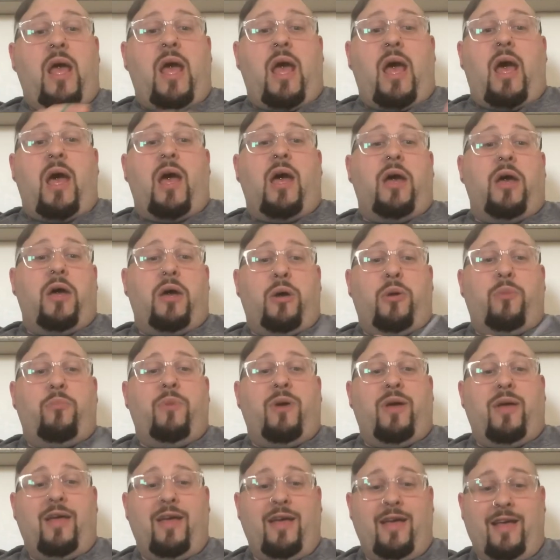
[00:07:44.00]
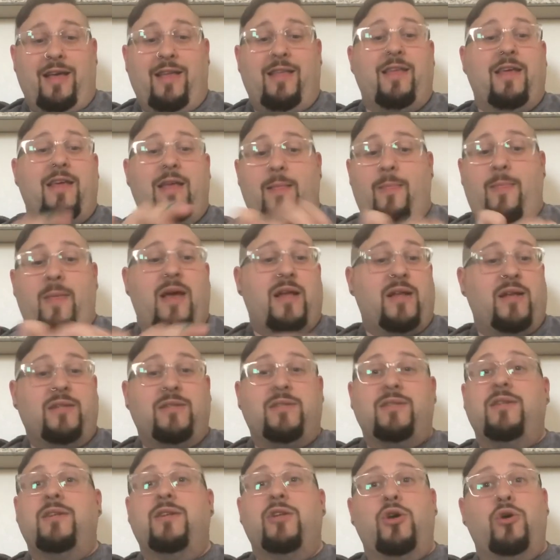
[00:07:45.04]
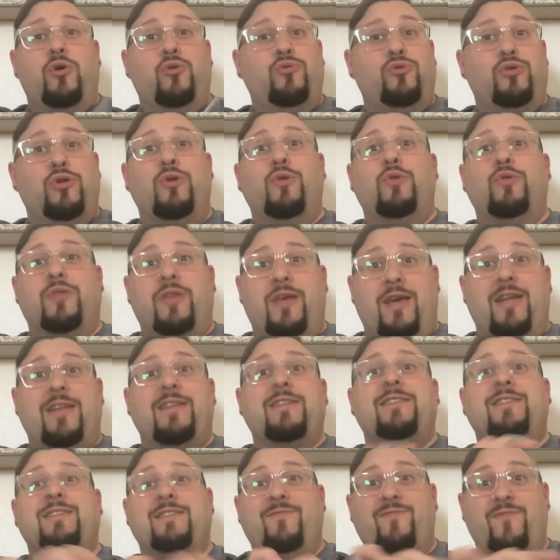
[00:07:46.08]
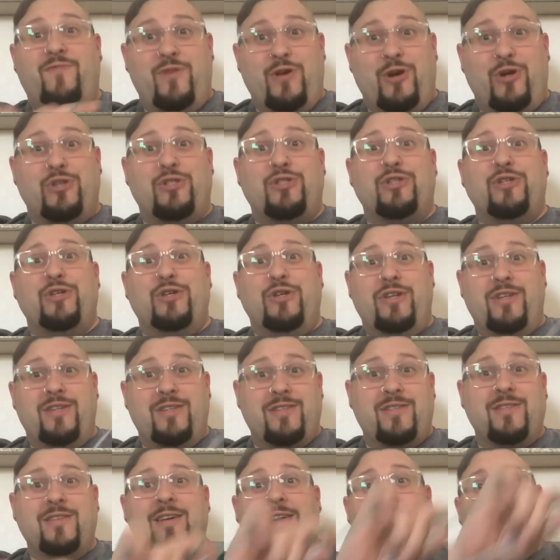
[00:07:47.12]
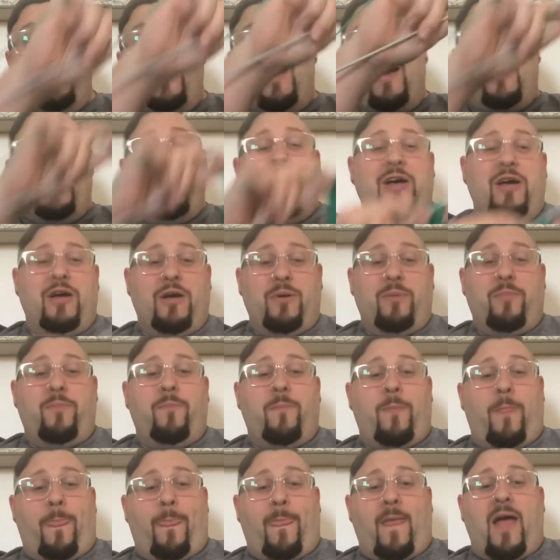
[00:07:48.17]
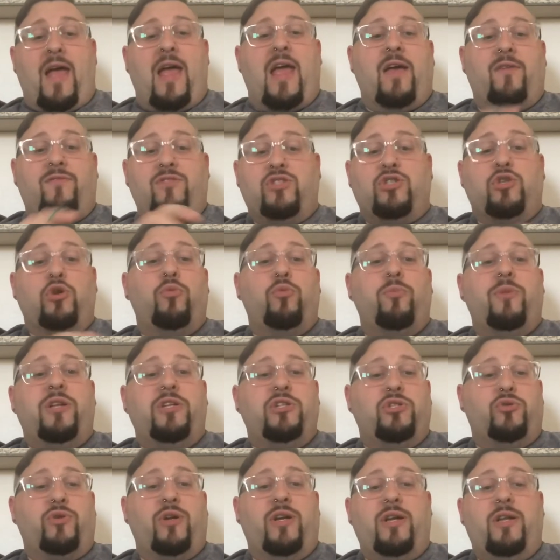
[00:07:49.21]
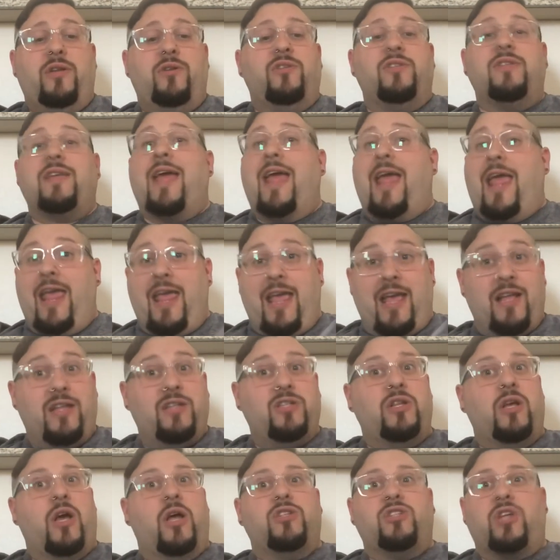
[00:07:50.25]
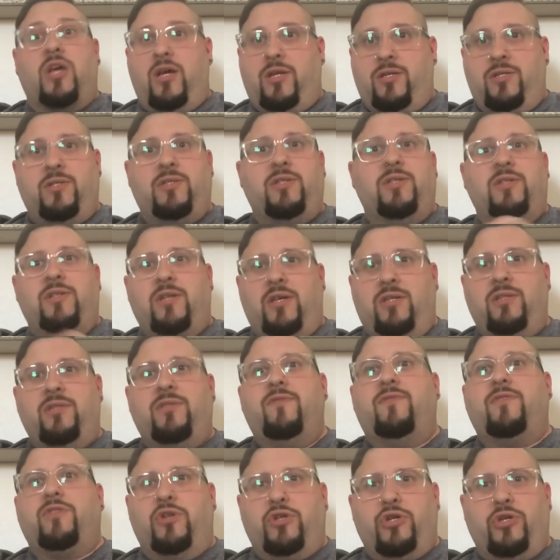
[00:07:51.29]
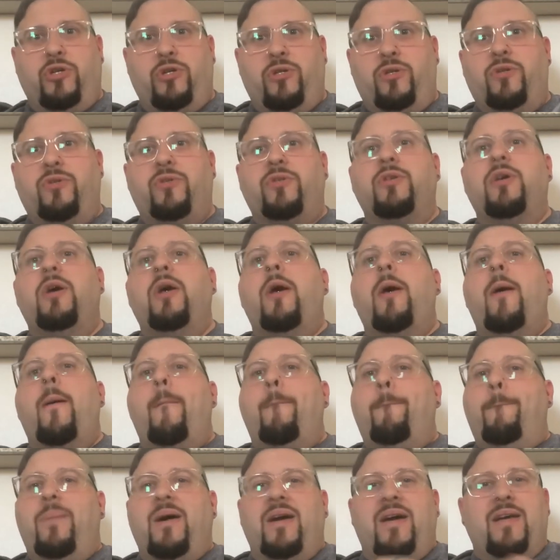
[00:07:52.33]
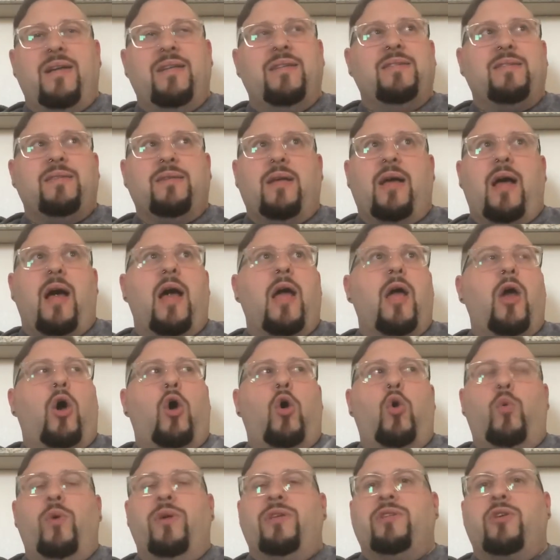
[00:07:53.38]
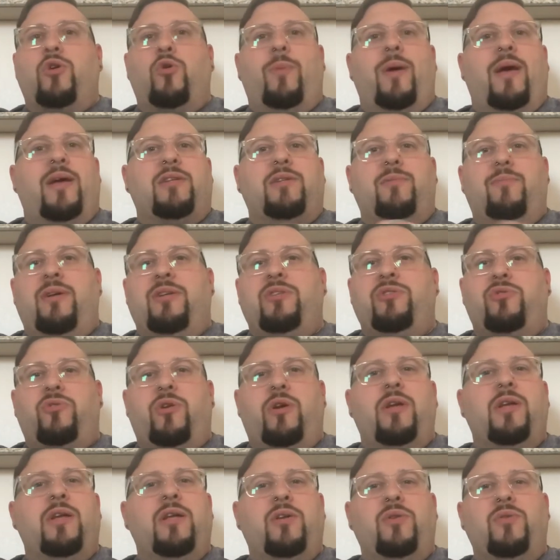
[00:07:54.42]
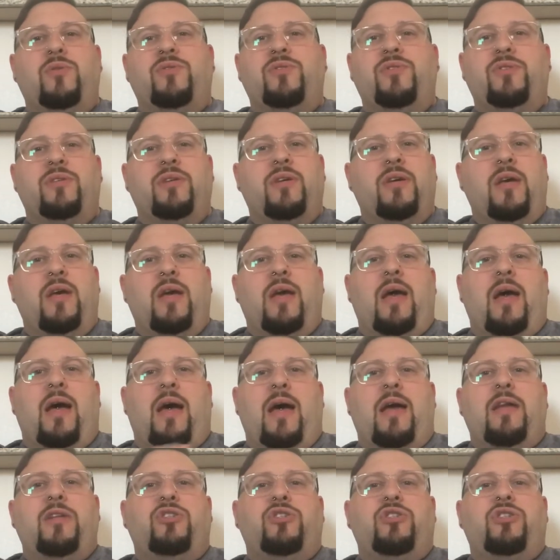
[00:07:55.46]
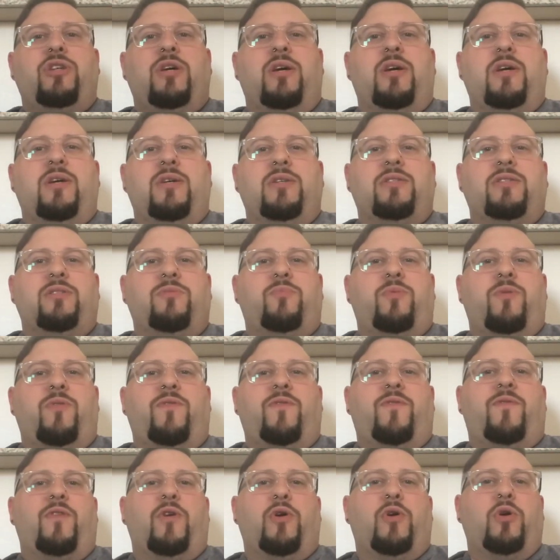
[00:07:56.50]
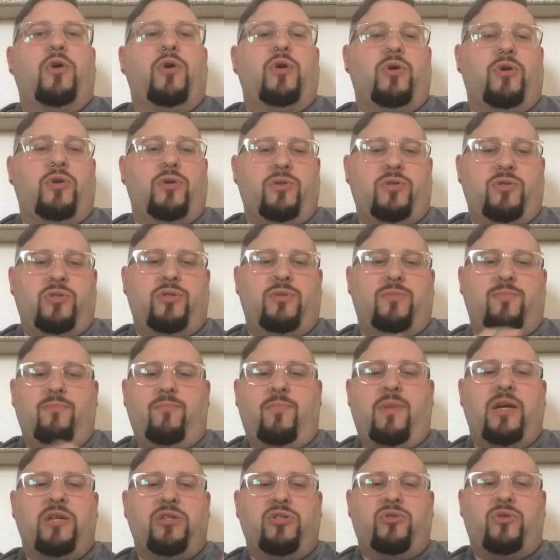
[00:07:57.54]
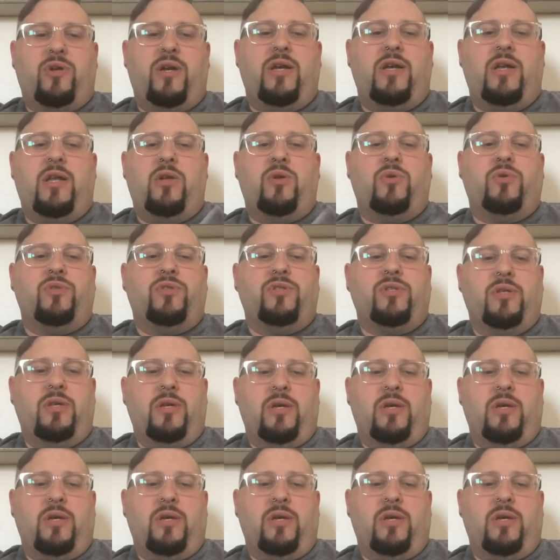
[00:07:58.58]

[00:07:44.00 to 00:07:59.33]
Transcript: And that is no joke, that is very serious. I have so many straight needles and tons of circulars, but I always go back to my straight needles. I just prefer my straight needles.